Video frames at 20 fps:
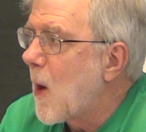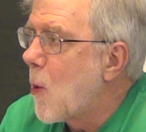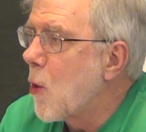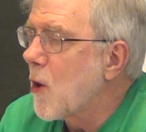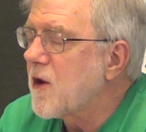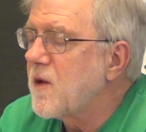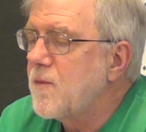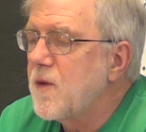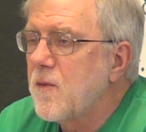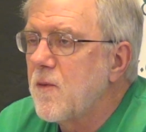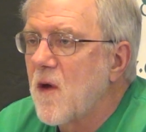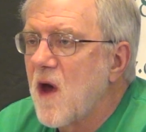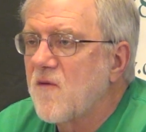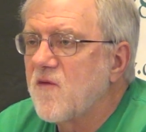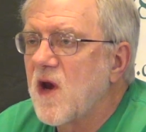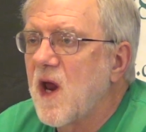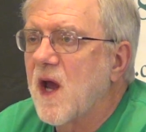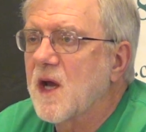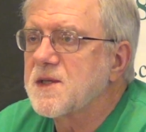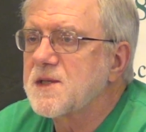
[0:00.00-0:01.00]
working people
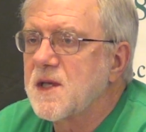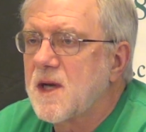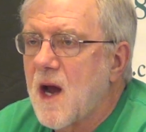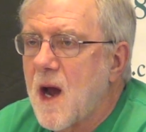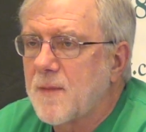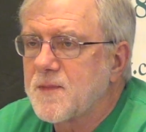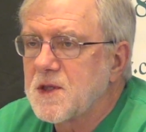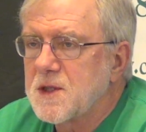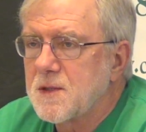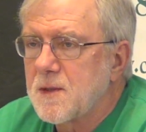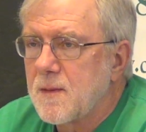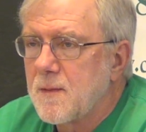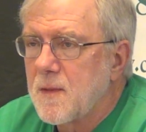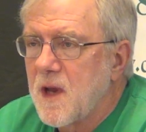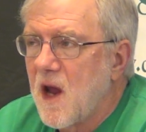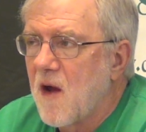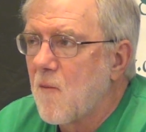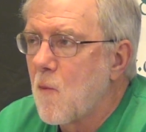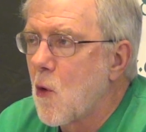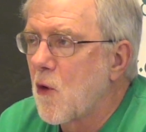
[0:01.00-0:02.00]
have an exit option.
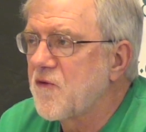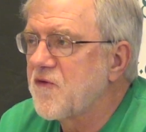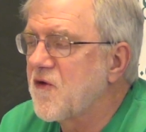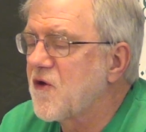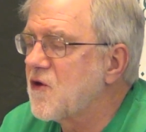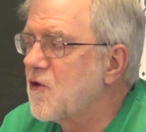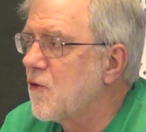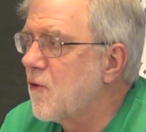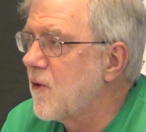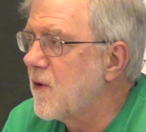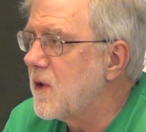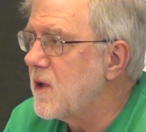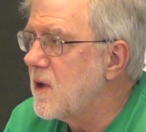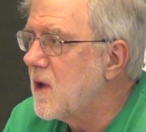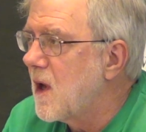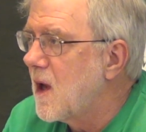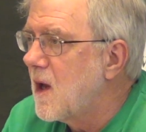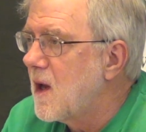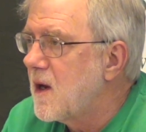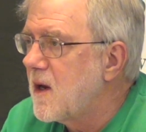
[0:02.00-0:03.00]
They have more security.
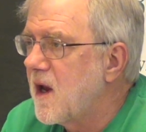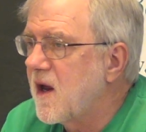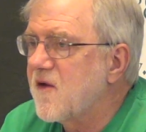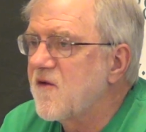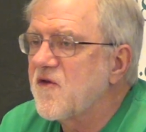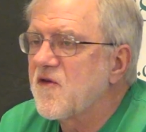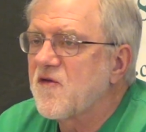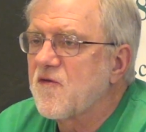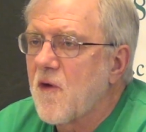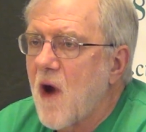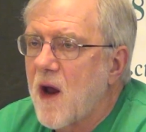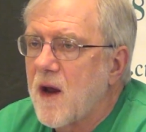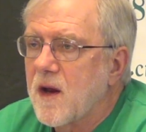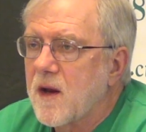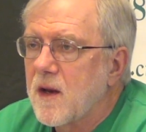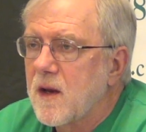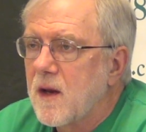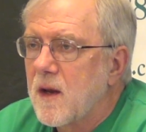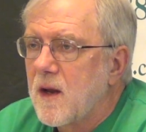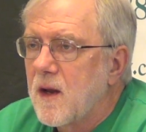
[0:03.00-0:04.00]
They can
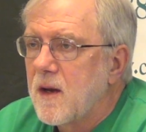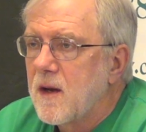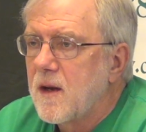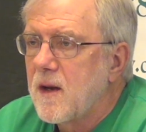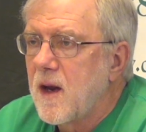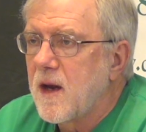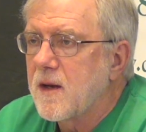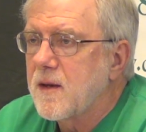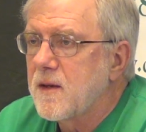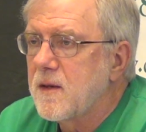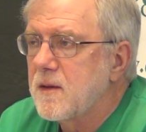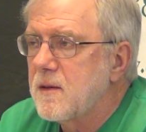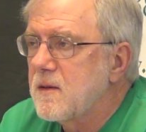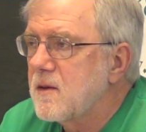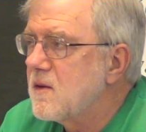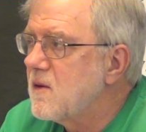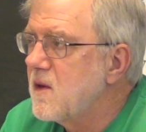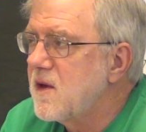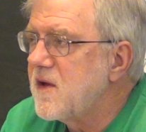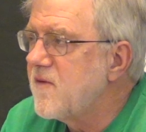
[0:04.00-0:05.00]
strike. They can
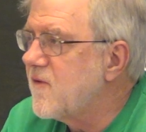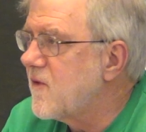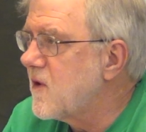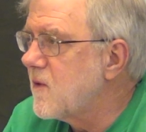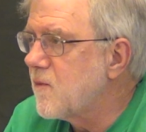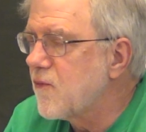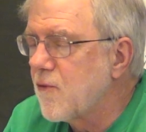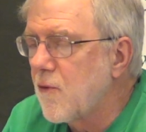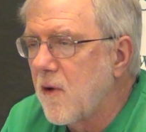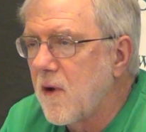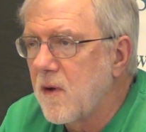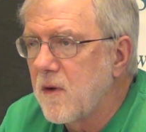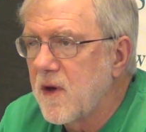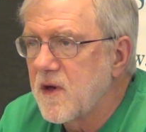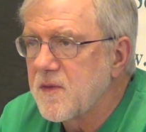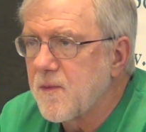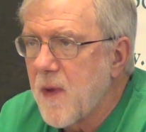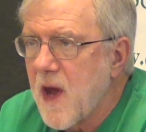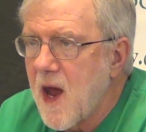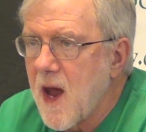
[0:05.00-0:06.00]
leave an employer
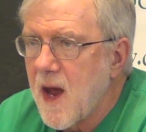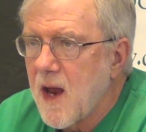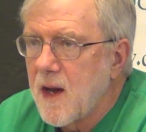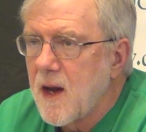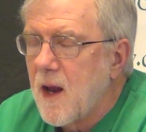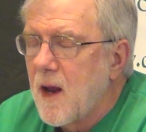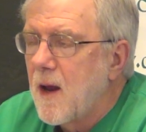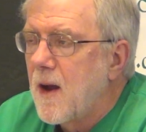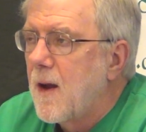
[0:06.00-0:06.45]
that's bad.